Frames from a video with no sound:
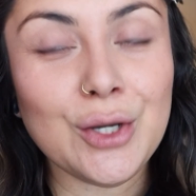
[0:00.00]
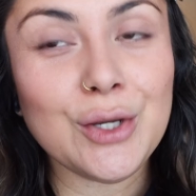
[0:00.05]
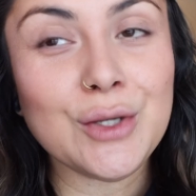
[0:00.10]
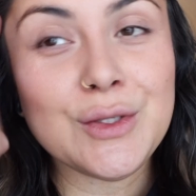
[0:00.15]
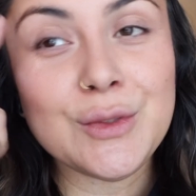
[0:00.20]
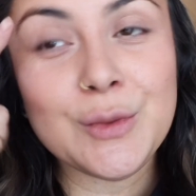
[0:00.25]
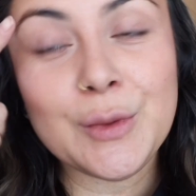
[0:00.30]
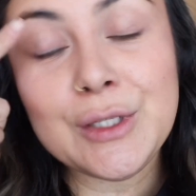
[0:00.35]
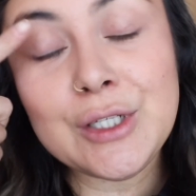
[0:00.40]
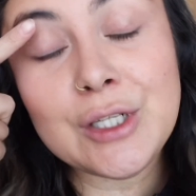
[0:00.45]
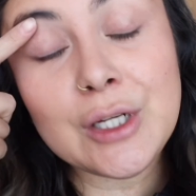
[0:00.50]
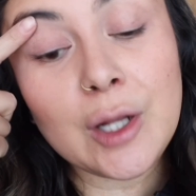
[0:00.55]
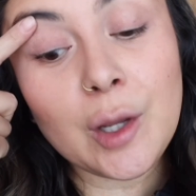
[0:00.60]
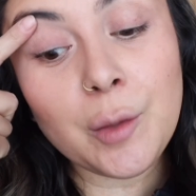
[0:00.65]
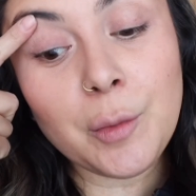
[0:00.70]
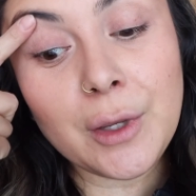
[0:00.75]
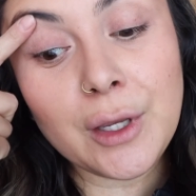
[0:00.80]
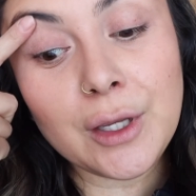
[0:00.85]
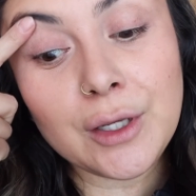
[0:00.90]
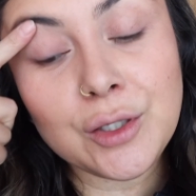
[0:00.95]
switch it
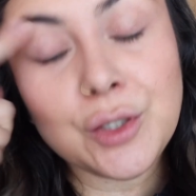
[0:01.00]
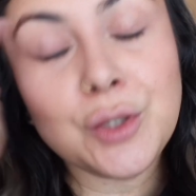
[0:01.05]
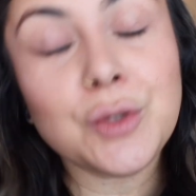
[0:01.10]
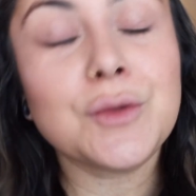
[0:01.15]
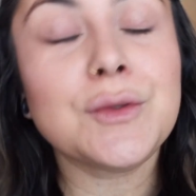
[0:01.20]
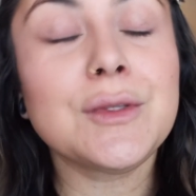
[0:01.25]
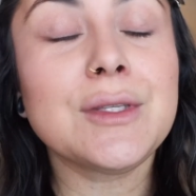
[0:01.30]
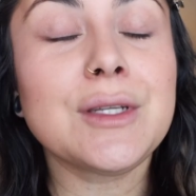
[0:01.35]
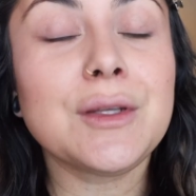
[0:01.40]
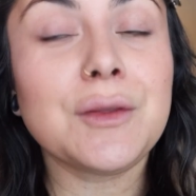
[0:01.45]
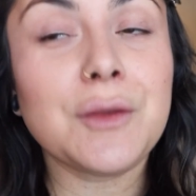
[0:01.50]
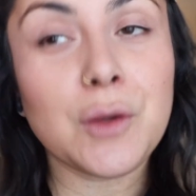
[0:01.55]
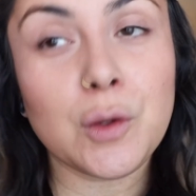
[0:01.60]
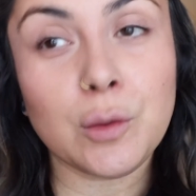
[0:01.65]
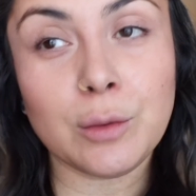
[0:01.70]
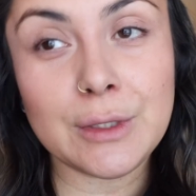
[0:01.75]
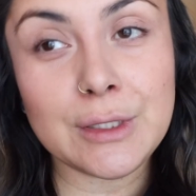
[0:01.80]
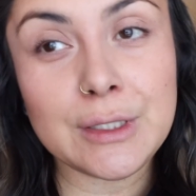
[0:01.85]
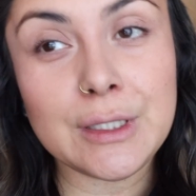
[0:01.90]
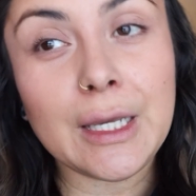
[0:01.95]
up and used the
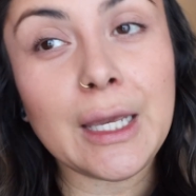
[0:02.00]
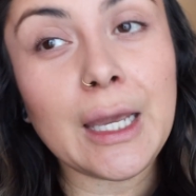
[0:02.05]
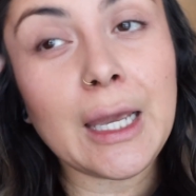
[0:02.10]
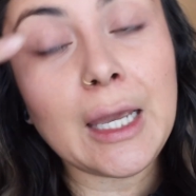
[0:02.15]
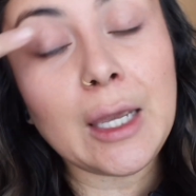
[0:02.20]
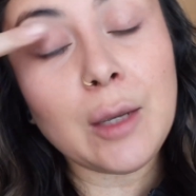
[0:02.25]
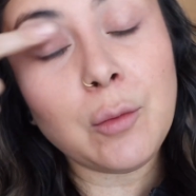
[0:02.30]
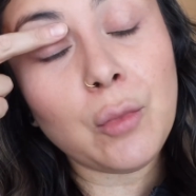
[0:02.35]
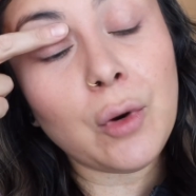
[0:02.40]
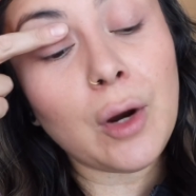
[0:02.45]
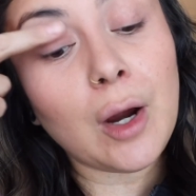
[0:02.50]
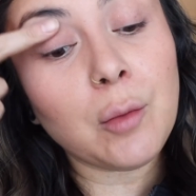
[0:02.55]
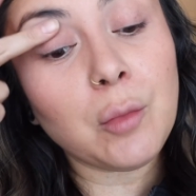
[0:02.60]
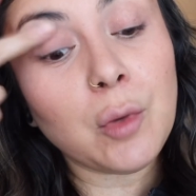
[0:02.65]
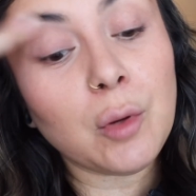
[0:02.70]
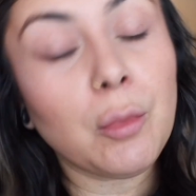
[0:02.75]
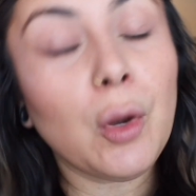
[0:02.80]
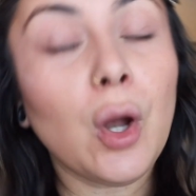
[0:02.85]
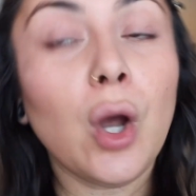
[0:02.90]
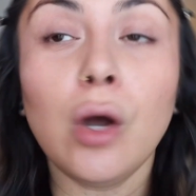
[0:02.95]
Urban Decay
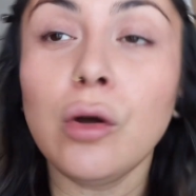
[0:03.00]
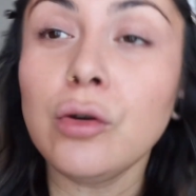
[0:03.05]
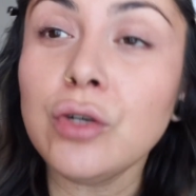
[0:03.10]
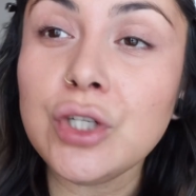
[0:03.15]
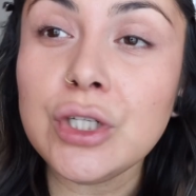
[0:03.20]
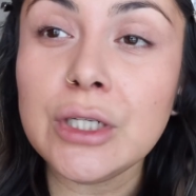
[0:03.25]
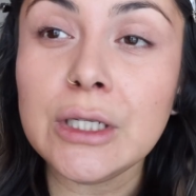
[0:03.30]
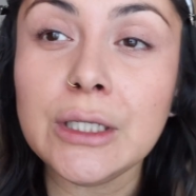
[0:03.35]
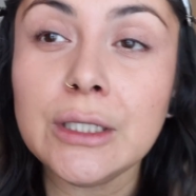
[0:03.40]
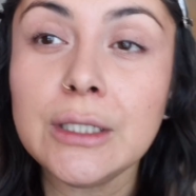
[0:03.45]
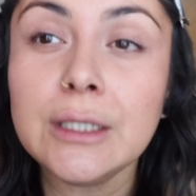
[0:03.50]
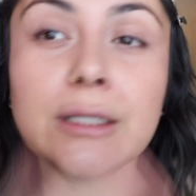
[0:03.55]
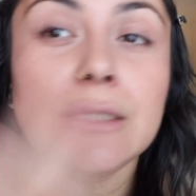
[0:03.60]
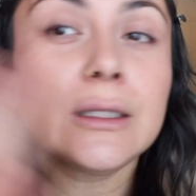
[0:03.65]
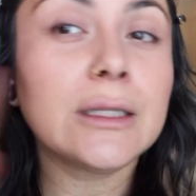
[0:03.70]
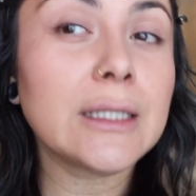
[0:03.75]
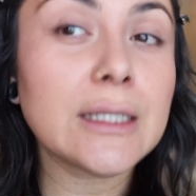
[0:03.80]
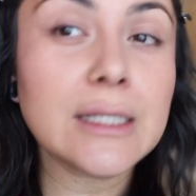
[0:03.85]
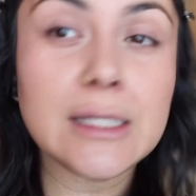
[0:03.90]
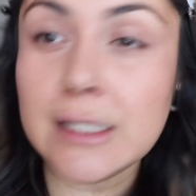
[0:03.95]
Primer Potion.
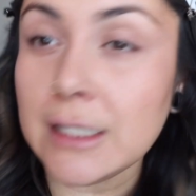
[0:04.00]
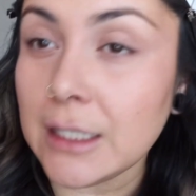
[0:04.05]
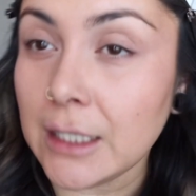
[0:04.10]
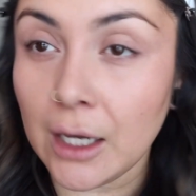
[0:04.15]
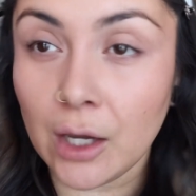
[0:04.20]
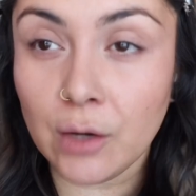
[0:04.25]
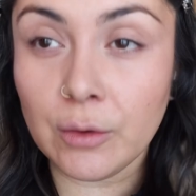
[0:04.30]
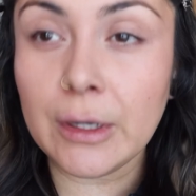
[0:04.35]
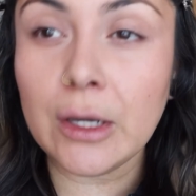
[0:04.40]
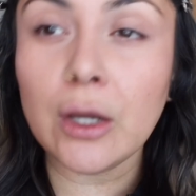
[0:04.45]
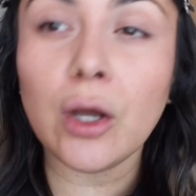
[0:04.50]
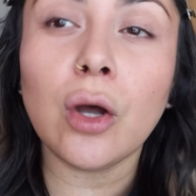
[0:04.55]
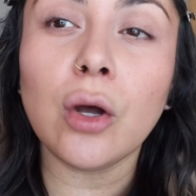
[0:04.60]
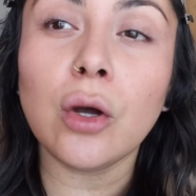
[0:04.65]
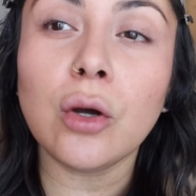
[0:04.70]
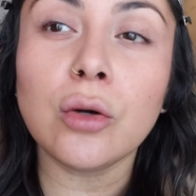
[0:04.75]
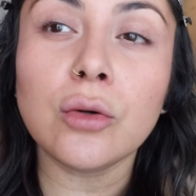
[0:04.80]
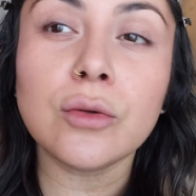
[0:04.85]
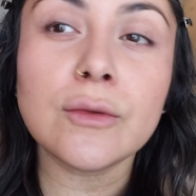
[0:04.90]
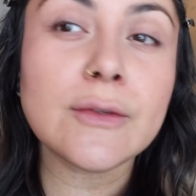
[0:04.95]
Let's see how it
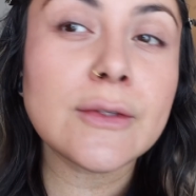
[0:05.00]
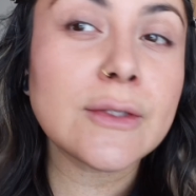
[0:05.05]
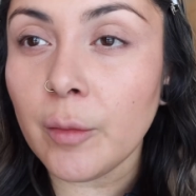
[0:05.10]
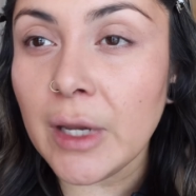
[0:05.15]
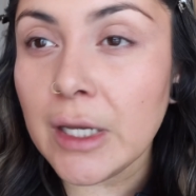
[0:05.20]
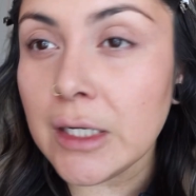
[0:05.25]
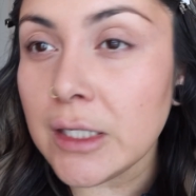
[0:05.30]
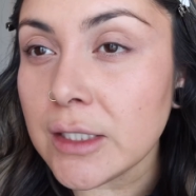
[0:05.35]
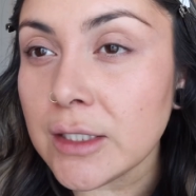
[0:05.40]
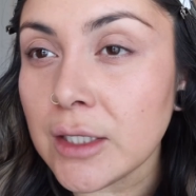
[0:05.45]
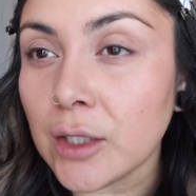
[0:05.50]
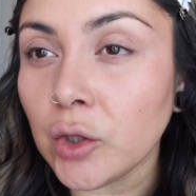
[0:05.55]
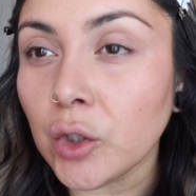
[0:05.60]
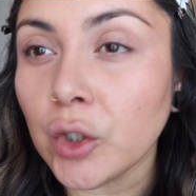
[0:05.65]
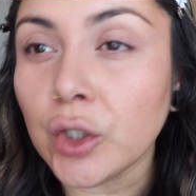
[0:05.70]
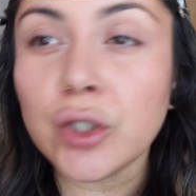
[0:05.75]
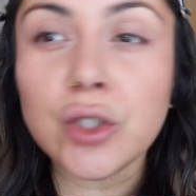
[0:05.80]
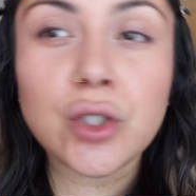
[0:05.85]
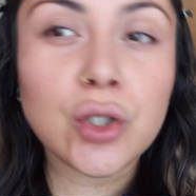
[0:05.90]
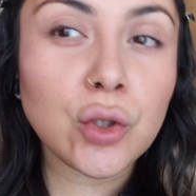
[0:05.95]
goes. It doesn't
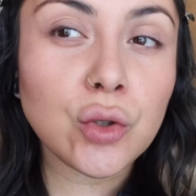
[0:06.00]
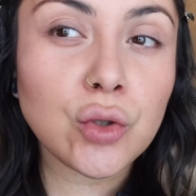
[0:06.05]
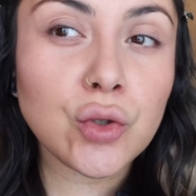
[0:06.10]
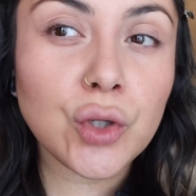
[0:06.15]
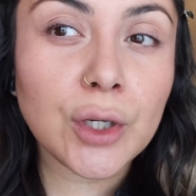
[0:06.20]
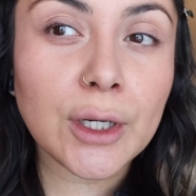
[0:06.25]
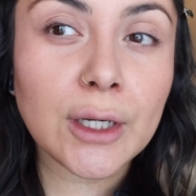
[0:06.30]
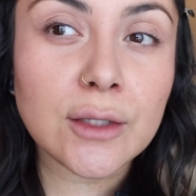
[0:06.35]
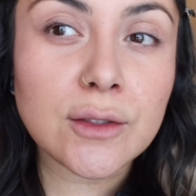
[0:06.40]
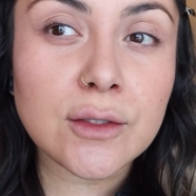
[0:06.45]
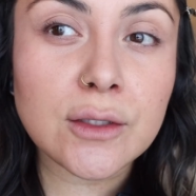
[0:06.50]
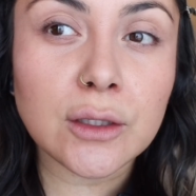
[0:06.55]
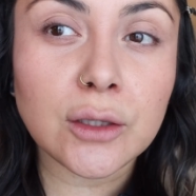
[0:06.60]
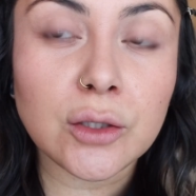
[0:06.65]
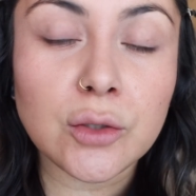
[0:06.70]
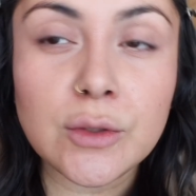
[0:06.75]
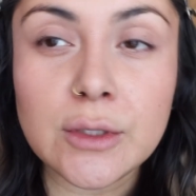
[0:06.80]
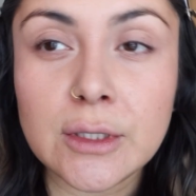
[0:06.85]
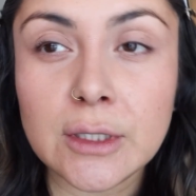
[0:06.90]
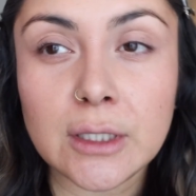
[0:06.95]
look too
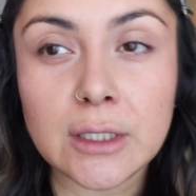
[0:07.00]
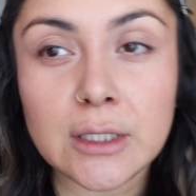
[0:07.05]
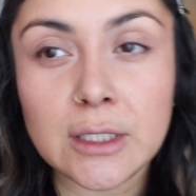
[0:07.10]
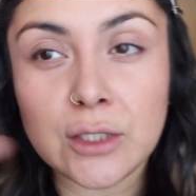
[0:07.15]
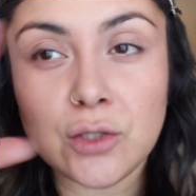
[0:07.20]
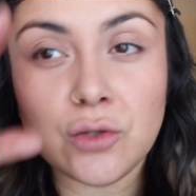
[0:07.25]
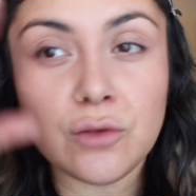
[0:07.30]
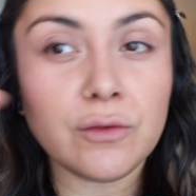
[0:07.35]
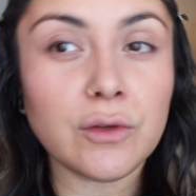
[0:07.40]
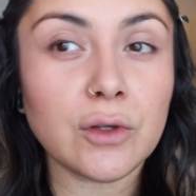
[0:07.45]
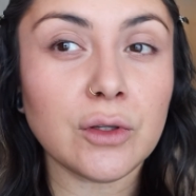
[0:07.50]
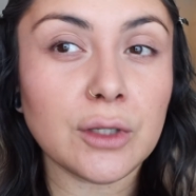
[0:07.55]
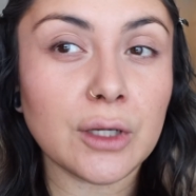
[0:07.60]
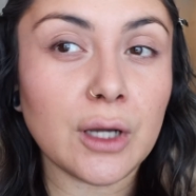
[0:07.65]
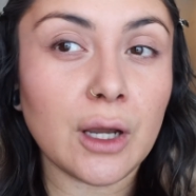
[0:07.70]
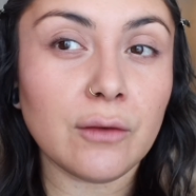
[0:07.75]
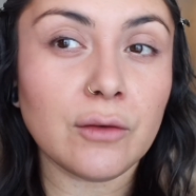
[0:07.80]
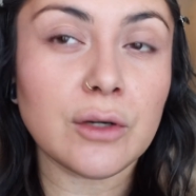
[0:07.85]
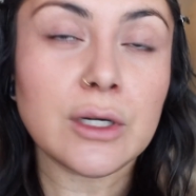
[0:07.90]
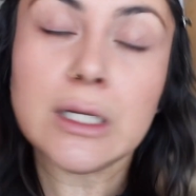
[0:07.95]
translucent. I do feel it
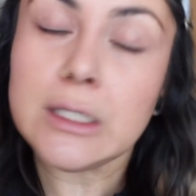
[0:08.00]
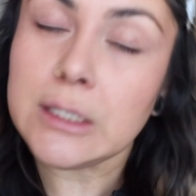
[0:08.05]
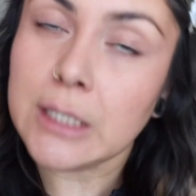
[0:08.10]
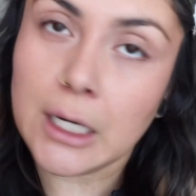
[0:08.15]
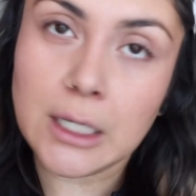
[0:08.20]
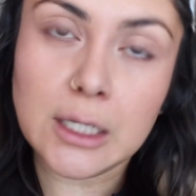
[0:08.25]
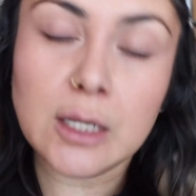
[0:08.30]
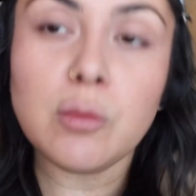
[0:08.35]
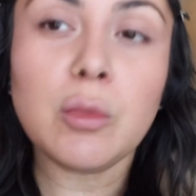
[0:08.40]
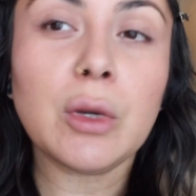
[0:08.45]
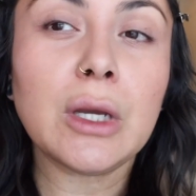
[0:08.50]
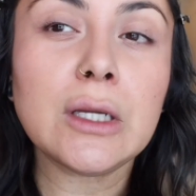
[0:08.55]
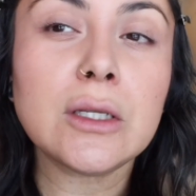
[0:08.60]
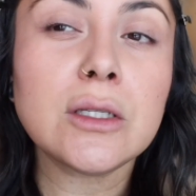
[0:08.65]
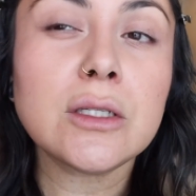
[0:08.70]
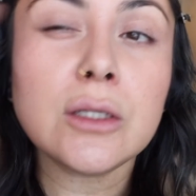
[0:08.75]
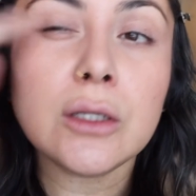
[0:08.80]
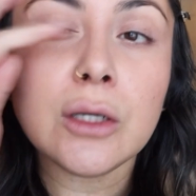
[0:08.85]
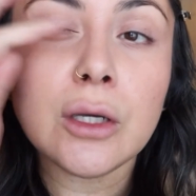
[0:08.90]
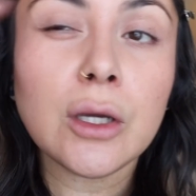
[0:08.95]
covered a tiny
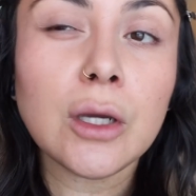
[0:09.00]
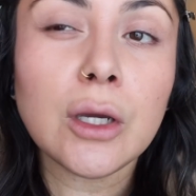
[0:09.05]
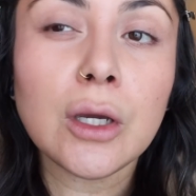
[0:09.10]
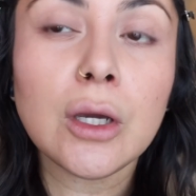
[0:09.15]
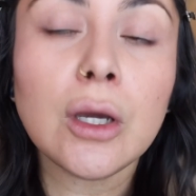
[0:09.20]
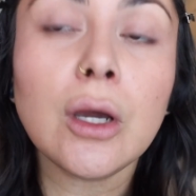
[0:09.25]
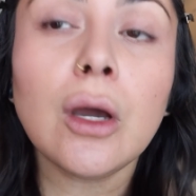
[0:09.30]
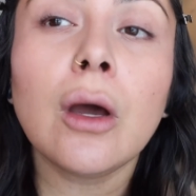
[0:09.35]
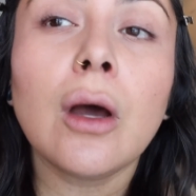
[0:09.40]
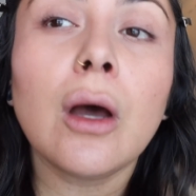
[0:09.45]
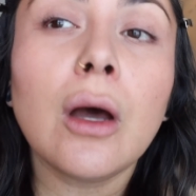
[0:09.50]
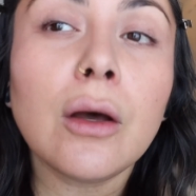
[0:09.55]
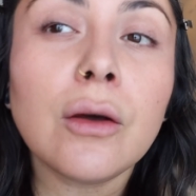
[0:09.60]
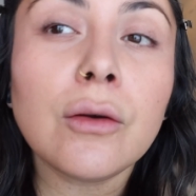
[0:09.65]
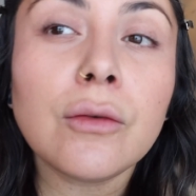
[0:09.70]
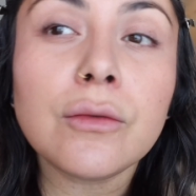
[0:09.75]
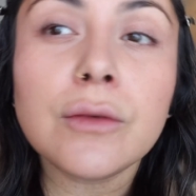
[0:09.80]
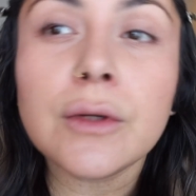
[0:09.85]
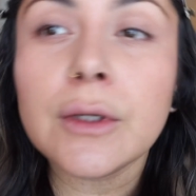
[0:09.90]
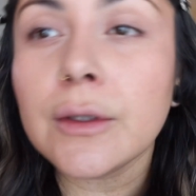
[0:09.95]
bit
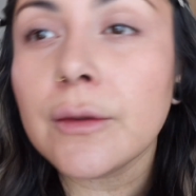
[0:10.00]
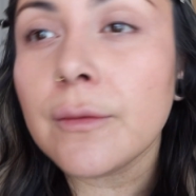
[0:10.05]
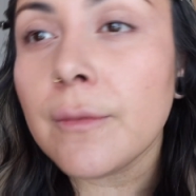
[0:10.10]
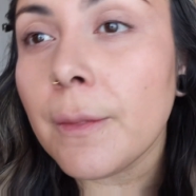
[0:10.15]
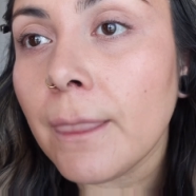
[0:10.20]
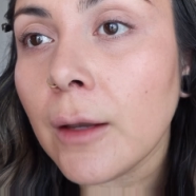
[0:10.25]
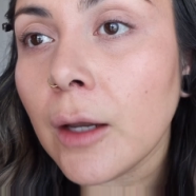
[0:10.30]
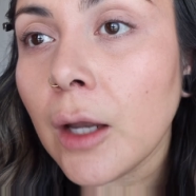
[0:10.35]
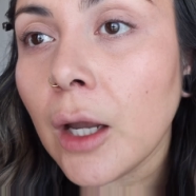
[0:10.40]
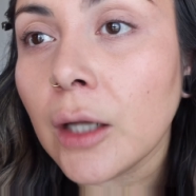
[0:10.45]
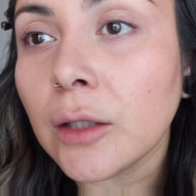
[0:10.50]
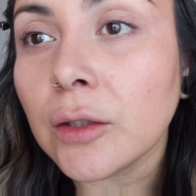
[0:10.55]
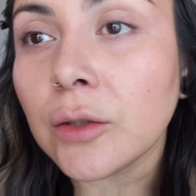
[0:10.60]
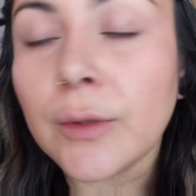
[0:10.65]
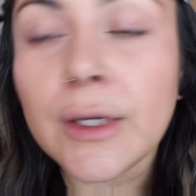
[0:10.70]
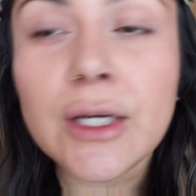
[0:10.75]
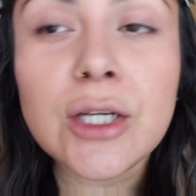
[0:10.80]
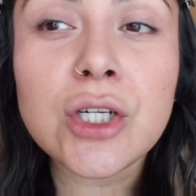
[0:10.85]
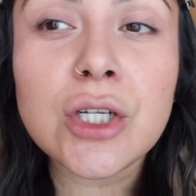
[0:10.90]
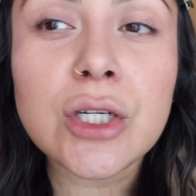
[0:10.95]
of
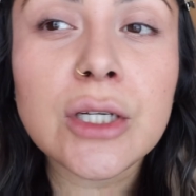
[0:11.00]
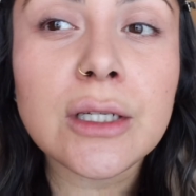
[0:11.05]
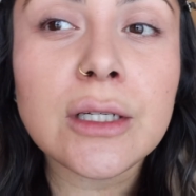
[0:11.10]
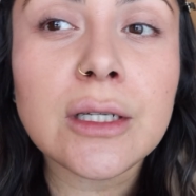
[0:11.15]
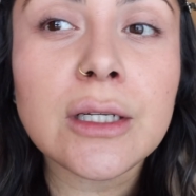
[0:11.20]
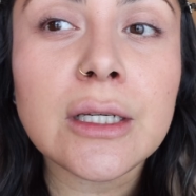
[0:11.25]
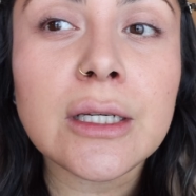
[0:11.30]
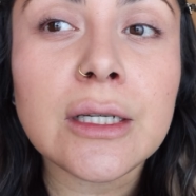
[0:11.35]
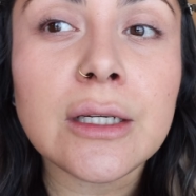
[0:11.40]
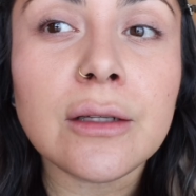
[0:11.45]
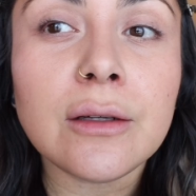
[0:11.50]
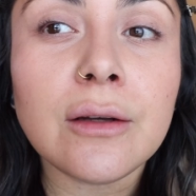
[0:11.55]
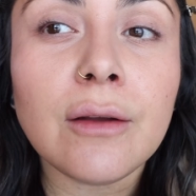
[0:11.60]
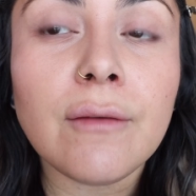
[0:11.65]
coloration and